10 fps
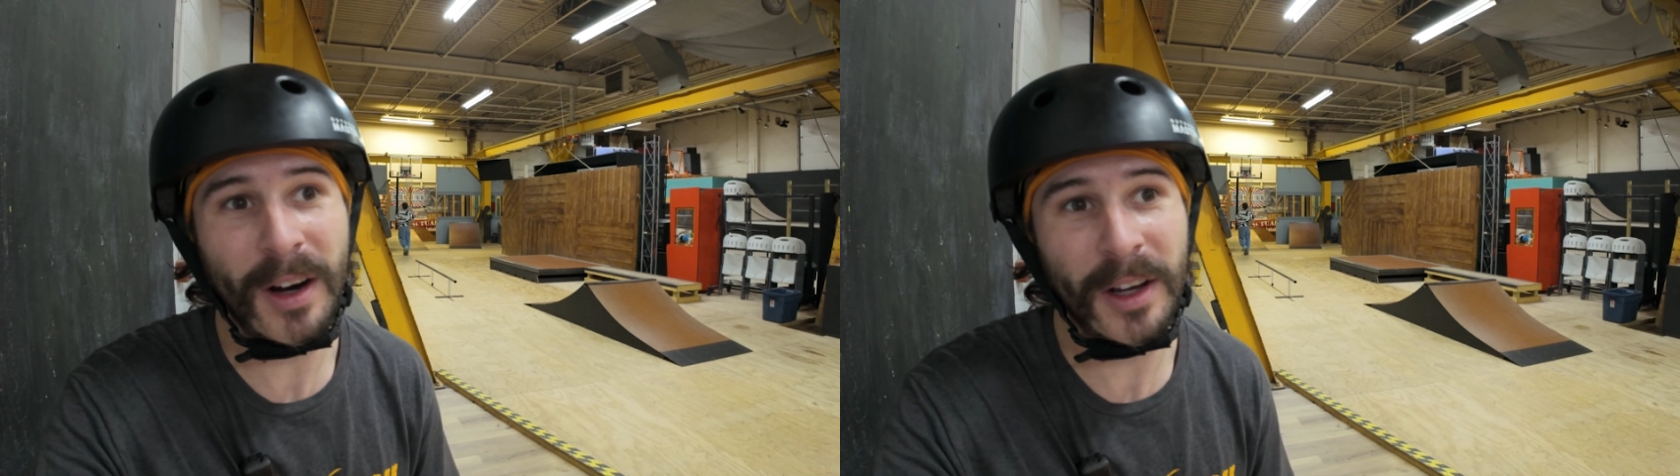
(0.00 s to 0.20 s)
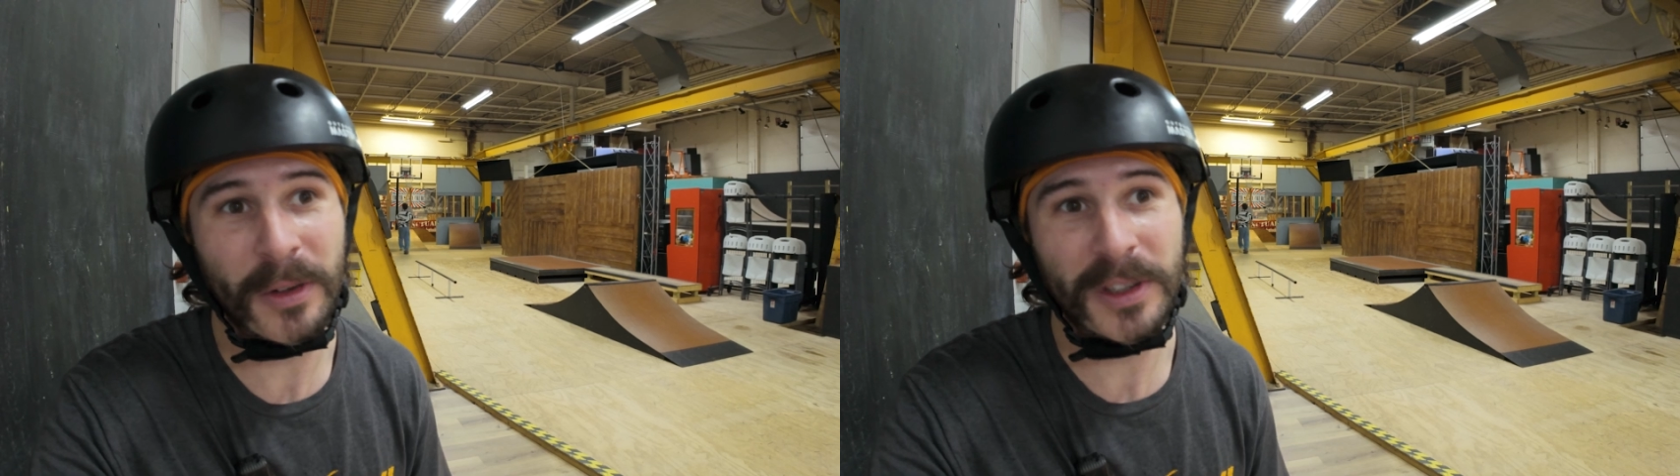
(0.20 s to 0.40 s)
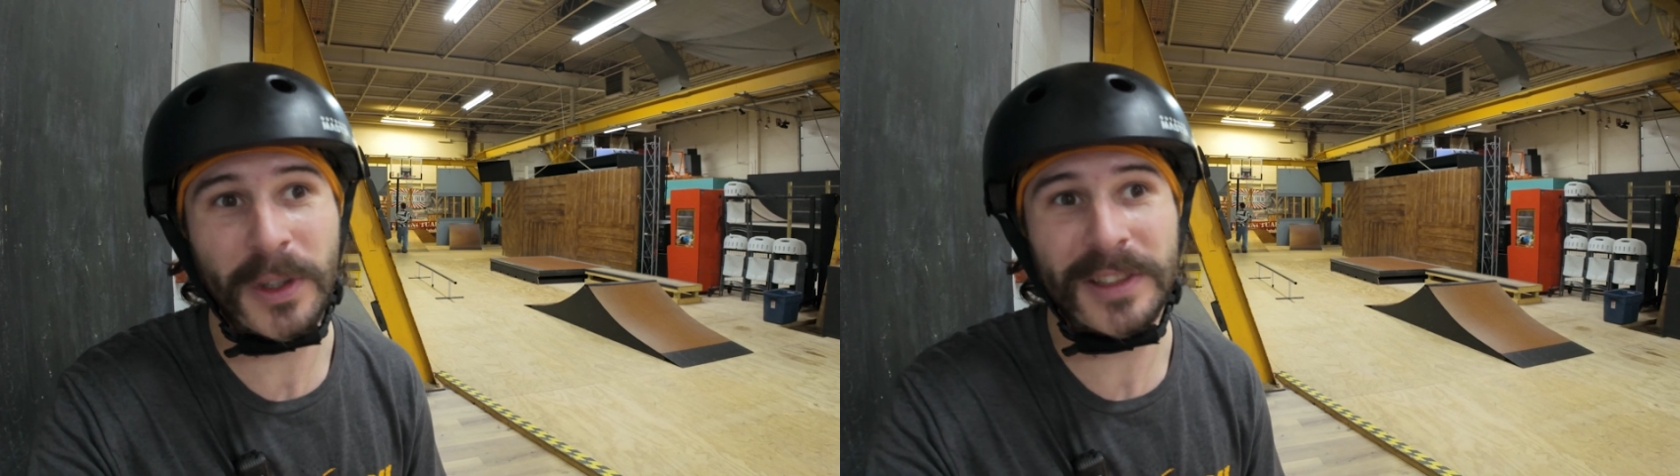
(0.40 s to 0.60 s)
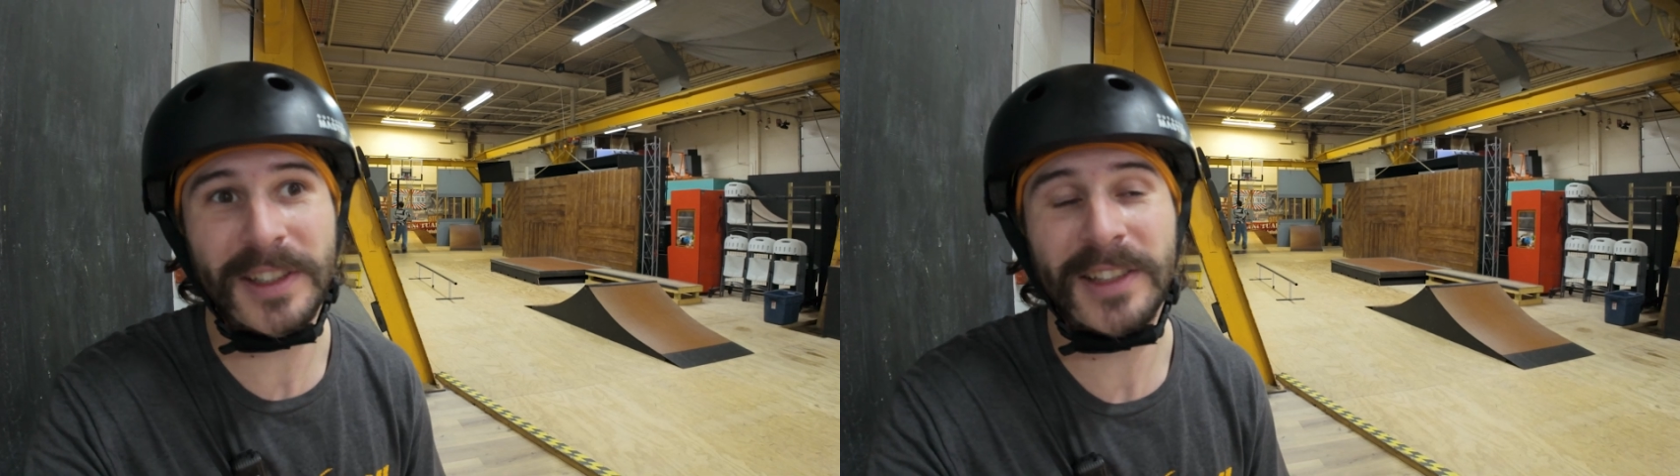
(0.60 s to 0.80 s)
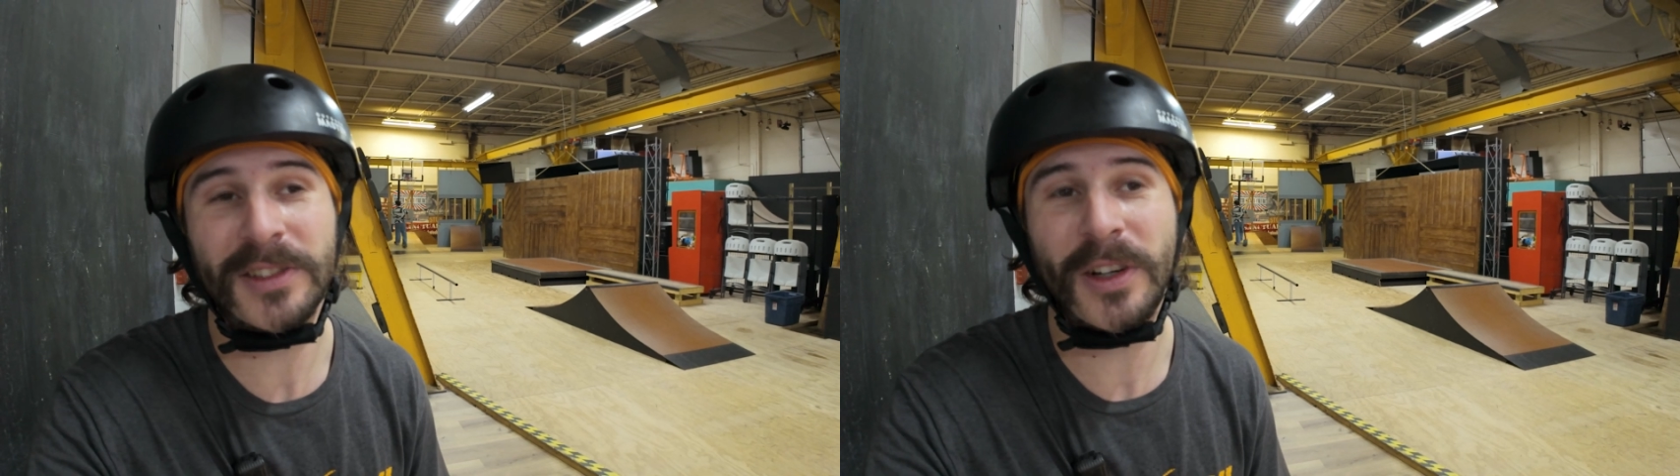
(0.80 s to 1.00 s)
pawn or a sweat
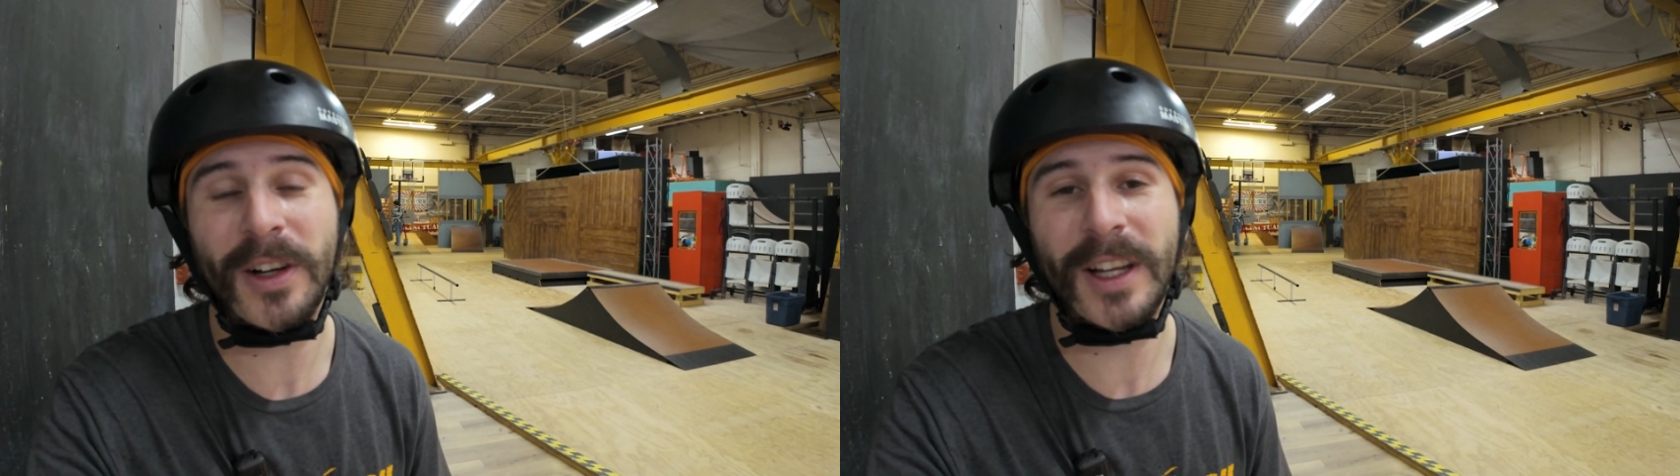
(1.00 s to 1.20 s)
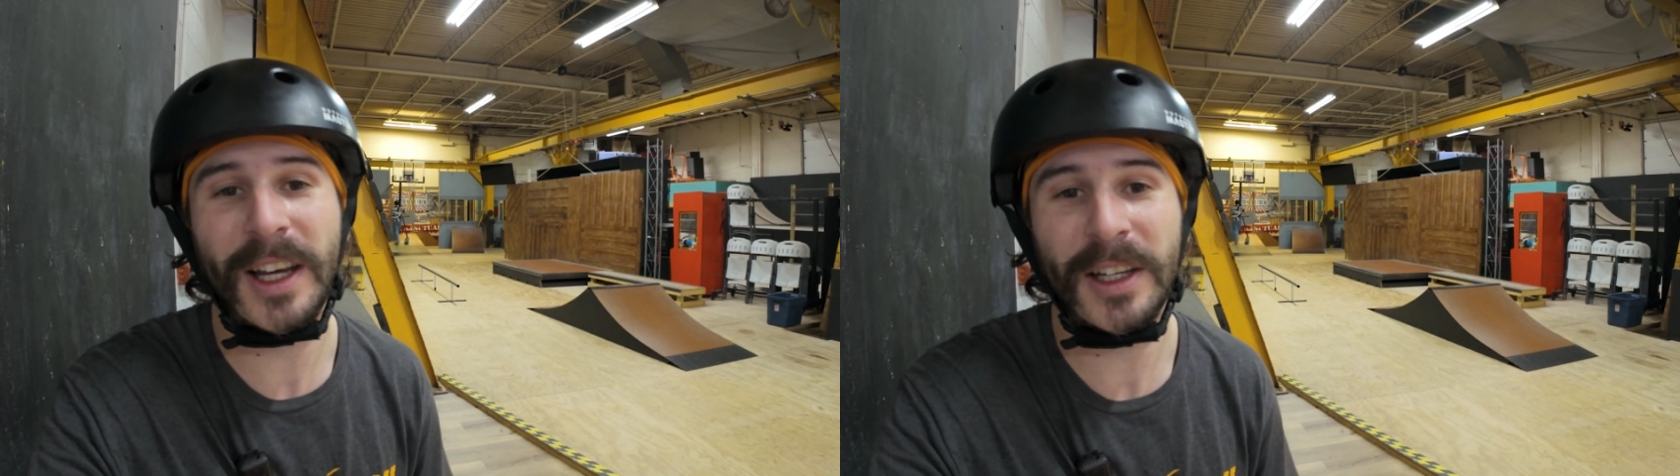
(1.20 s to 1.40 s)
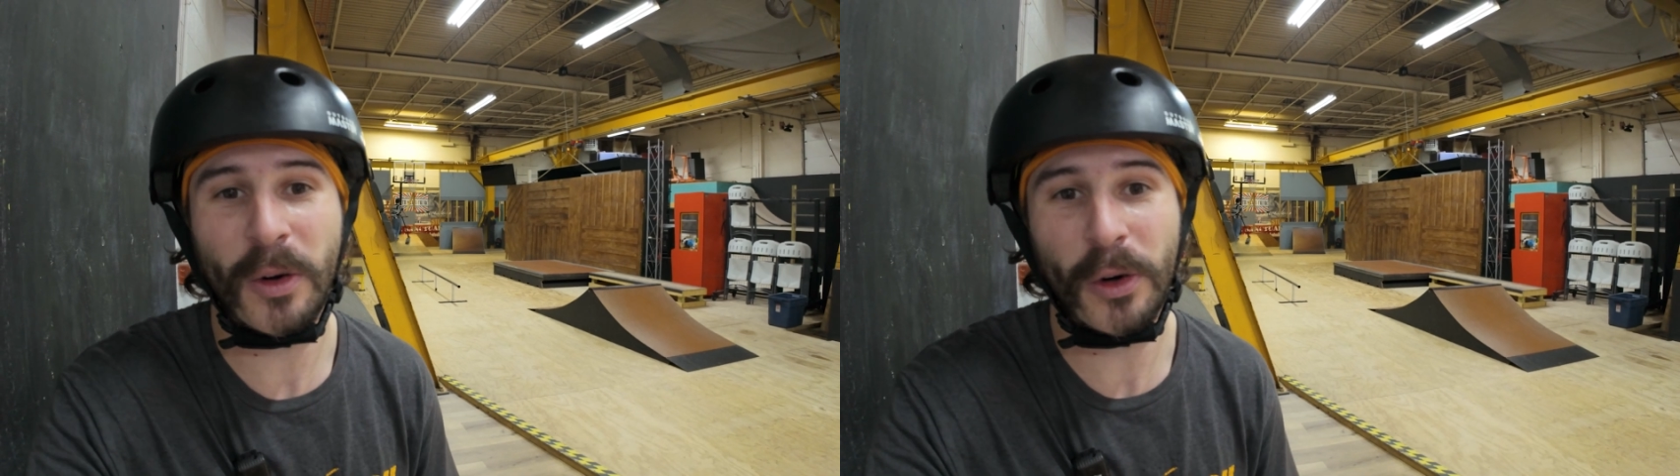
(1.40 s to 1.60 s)
stand stall on a